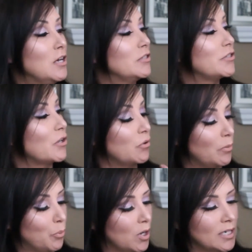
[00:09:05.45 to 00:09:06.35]
So the
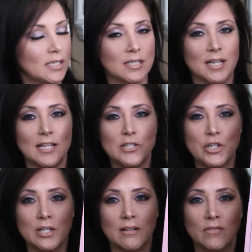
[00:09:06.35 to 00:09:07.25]

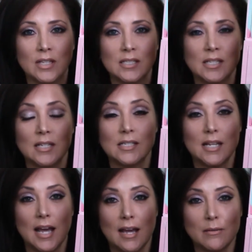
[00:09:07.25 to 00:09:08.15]
presentation of this is
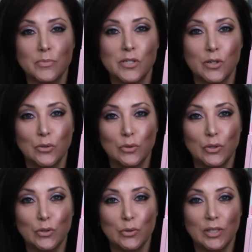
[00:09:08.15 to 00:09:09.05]

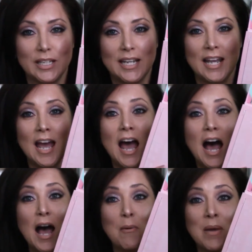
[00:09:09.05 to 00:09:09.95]
absolutely
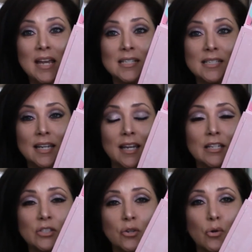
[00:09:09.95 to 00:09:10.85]
amazing.
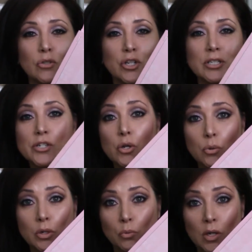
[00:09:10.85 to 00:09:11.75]
It's gorgeous. Who
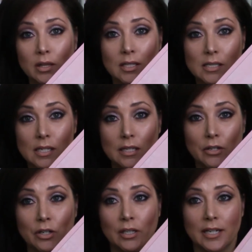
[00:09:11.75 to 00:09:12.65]
wouldn't want this in
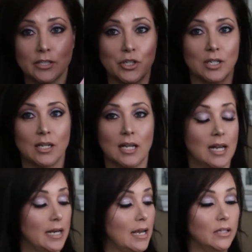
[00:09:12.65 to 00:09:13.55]
their collection?
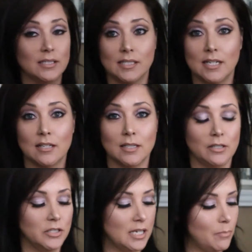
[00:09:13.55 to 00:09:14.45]
Now let's dig a
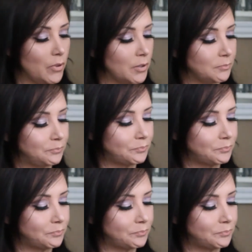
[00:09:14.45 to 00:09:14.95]
little deeper.